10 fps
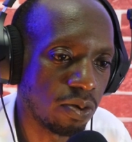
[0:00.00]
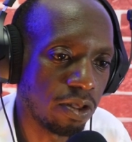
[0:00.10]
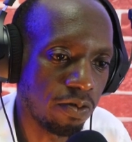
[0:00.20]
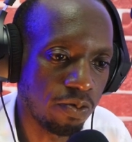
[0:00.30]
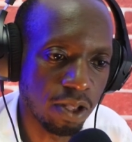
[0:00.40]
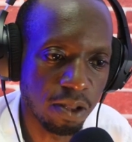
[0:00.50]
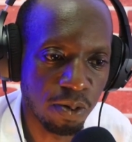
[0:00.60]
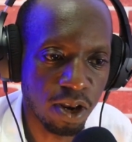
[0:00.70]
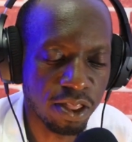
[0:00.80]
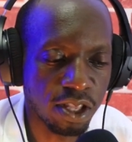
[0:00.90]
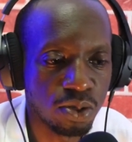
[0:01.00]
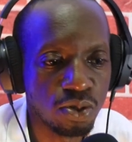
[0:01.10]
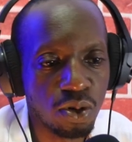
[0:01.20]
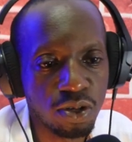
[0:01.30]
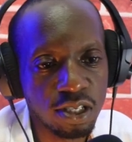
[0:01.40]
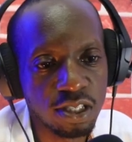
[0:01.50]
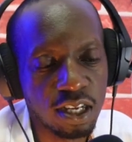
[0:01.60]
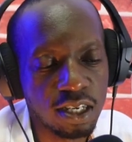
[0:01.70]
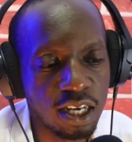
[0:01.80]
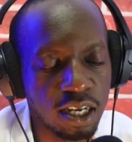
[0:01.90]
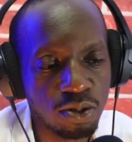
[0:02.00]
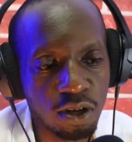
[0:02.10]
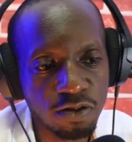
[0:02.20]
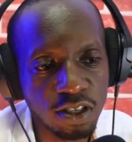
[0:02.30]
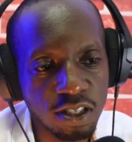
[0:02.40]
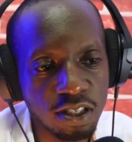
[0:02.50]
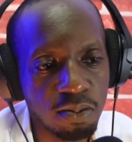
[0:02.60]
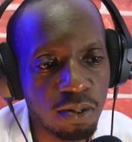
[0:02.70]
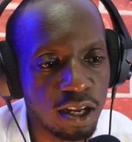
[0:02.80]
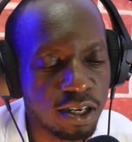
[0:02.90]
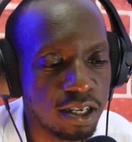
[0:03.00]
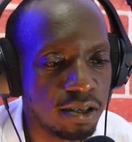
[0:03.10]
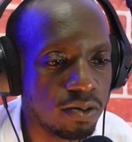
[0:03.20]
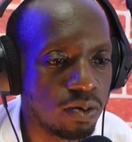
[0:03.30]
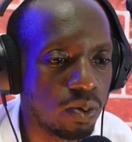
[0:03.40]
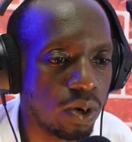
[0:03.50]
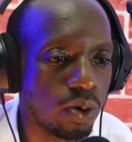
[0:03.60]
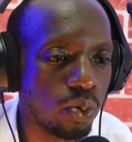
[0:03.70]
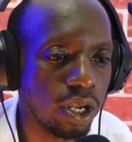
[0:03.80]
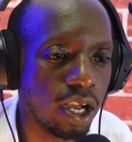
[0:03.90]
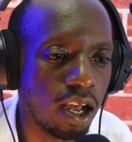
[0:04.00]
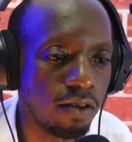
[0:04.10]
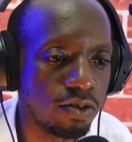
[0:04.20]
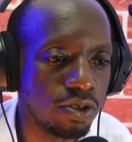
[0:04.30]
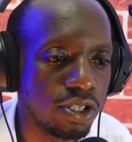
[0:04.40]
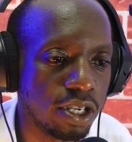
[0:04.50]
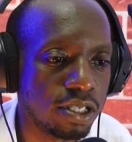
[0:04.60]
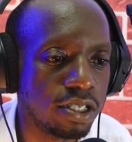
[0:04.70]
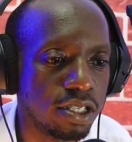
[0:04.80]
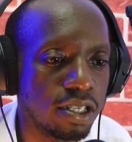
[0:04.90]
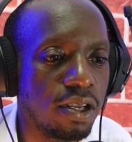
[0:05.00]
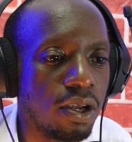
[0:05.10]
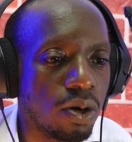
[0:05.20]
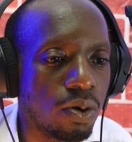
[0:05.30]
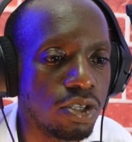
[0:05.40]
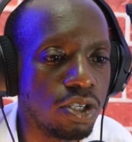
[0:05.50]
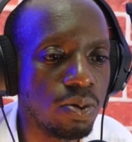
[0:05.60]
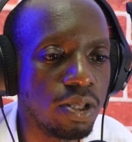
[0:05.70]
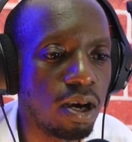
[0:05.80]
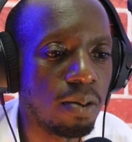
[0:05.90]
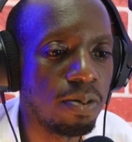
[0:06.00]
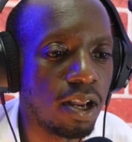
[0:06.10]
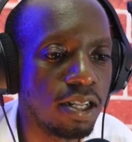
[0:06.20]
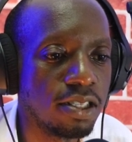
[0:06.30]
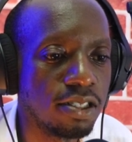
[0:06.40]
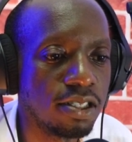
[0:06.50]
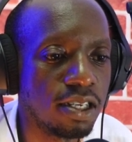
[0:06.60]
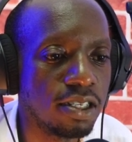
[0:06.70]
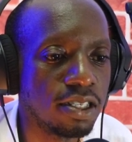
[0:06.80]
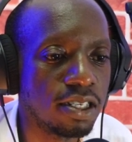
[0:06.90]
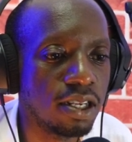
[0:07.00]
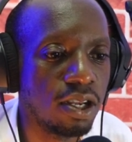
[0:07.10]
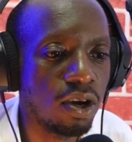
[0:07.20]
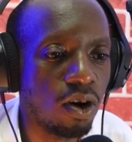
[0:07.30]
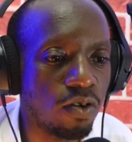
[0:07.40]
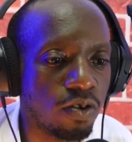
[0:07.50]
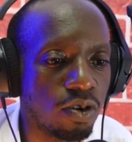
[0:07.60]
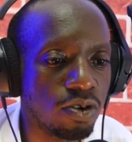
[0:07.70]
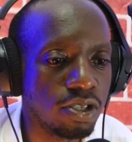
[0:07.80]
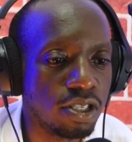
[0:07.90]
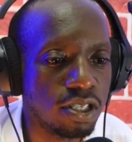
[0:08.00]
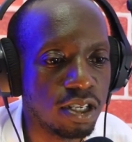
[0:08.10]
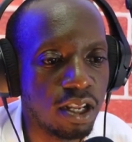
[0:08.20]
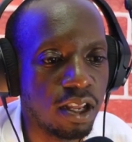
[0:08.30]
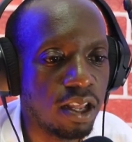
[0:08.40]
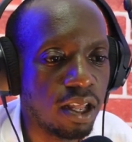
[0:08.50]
now the important thing to note is that knight to f6 is a blunder when we have to just continue with our plans and of course